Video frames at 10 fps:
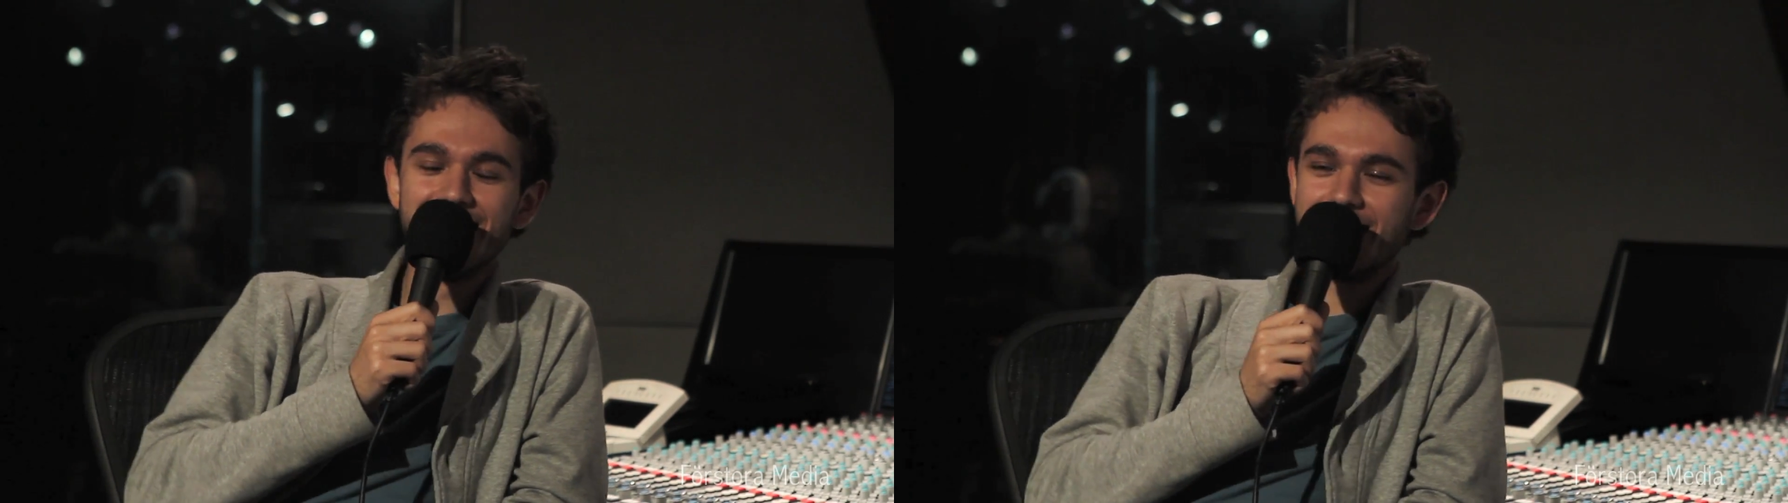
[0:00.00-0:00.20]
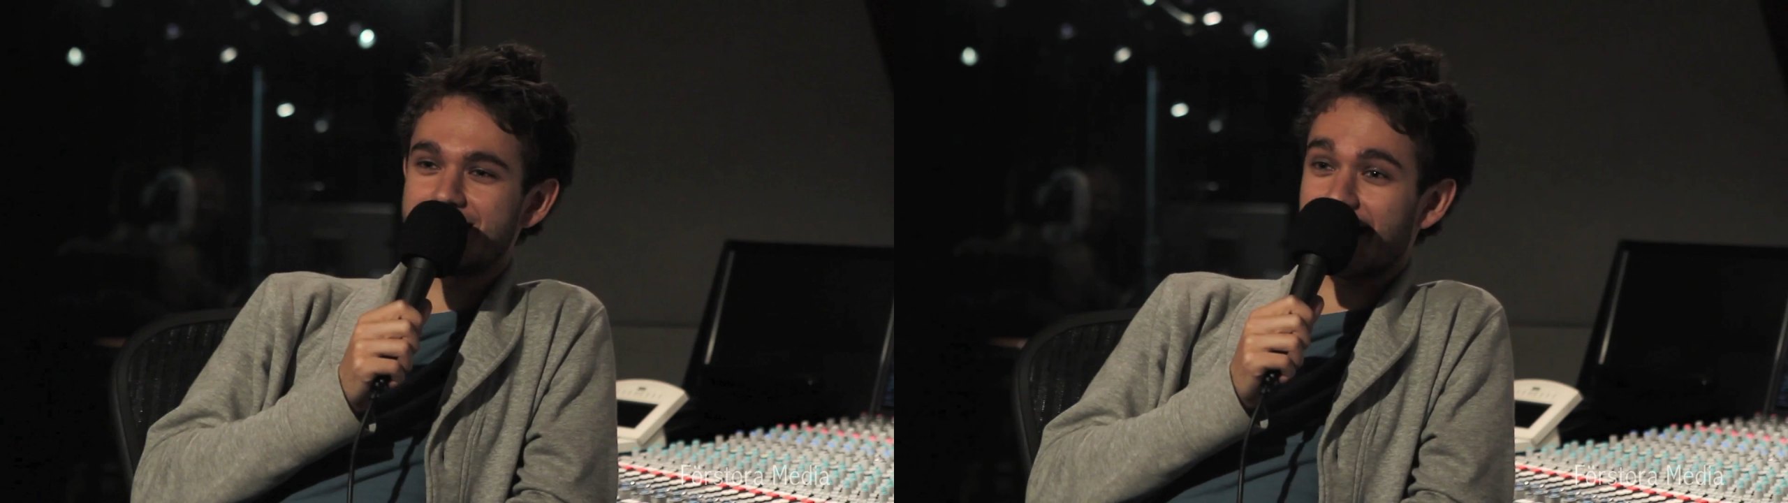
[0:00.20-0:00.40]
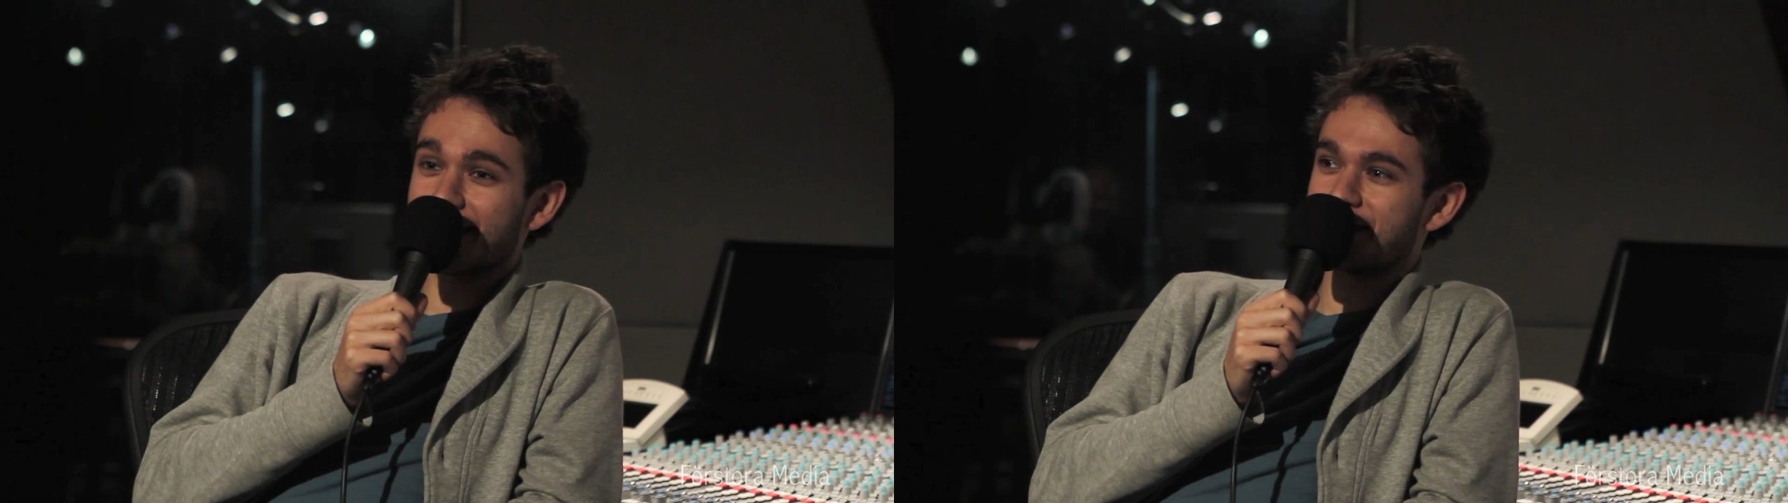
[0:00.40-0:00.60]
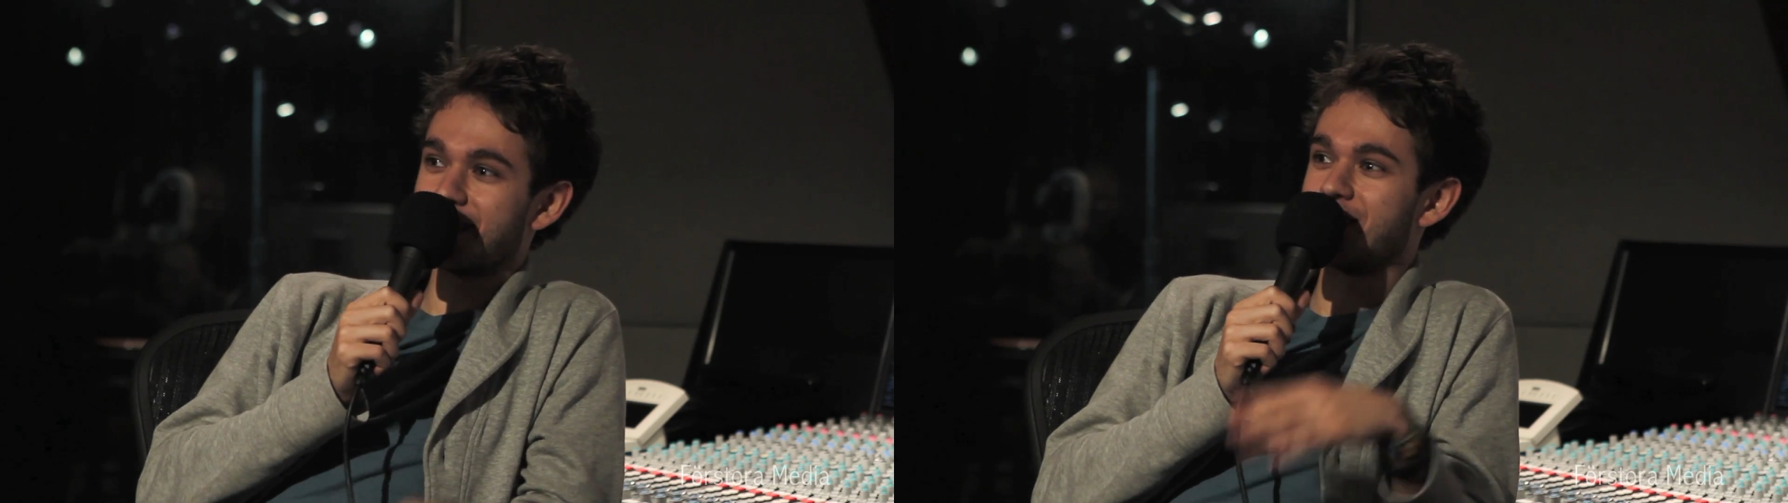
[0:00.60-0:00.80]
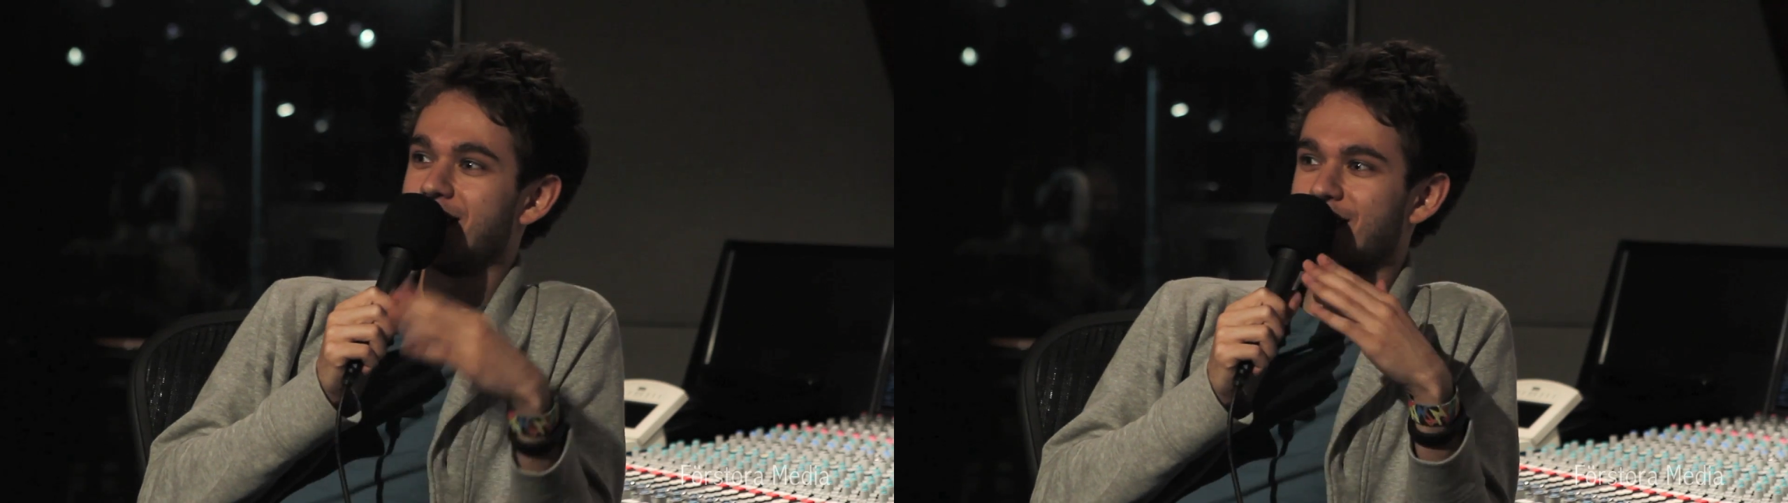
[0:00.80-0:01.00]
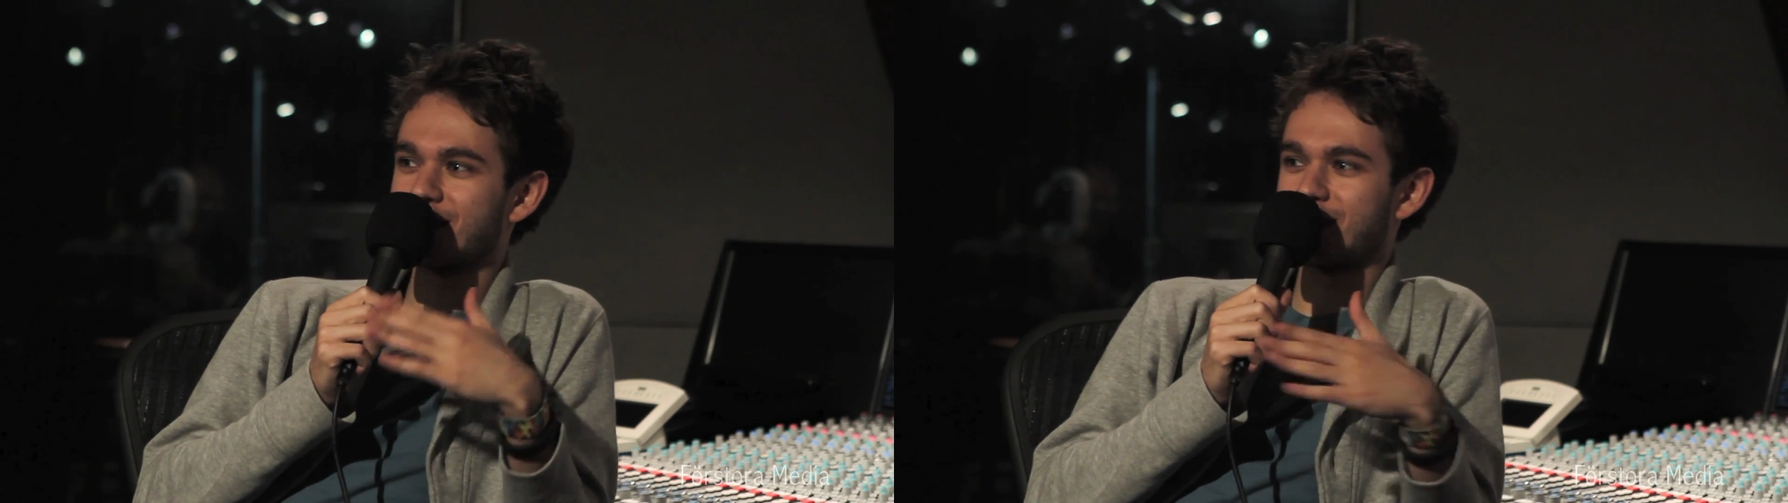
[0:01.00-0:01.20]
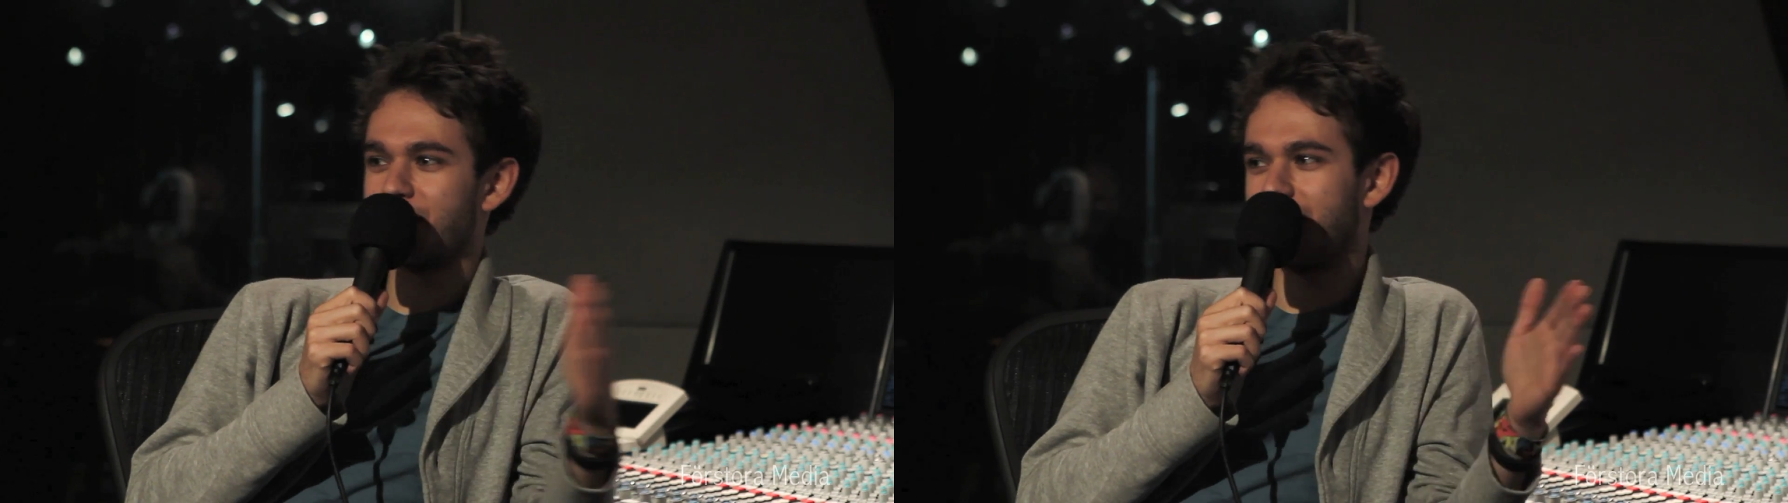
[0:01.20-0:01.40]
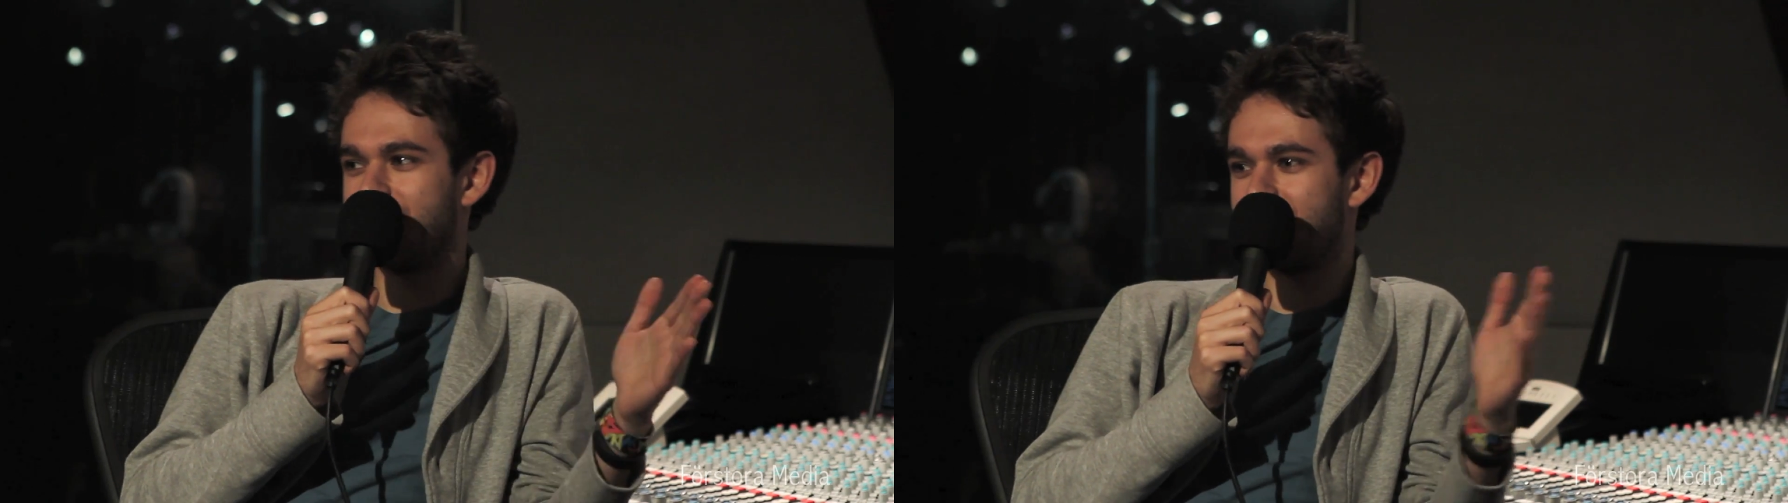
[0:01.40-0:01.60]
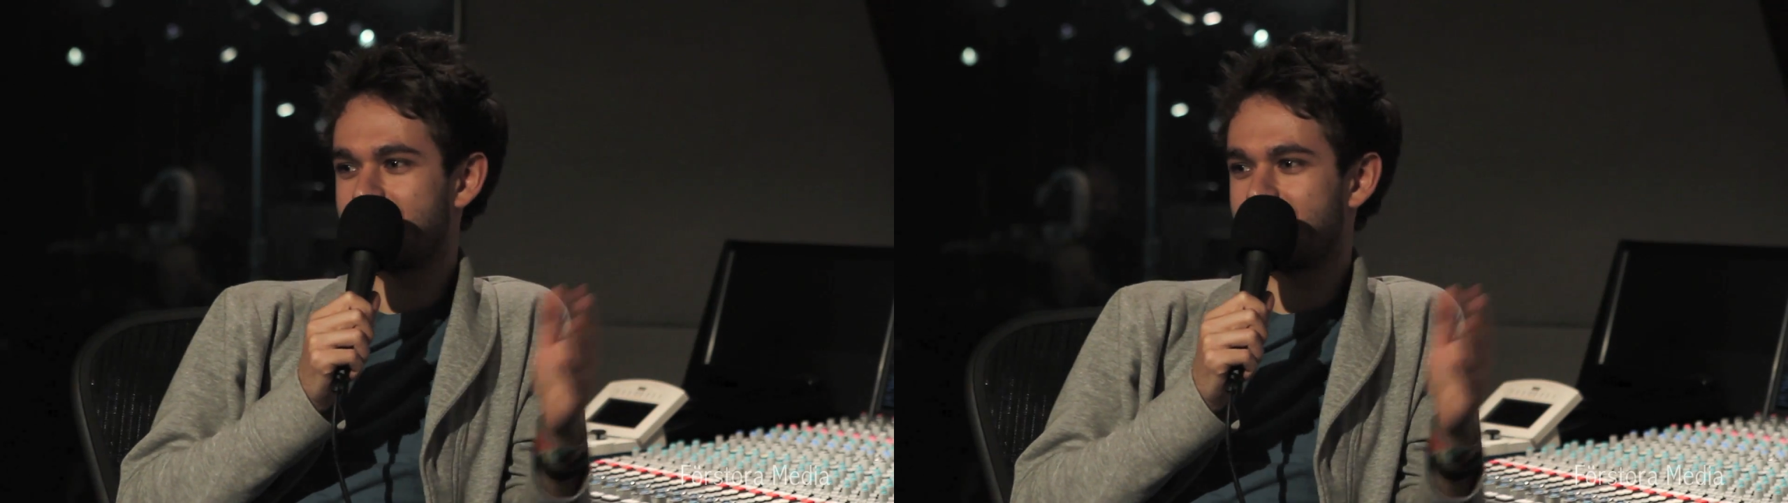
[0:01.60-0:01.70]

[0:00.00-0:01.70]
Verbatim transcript: it's actually literally right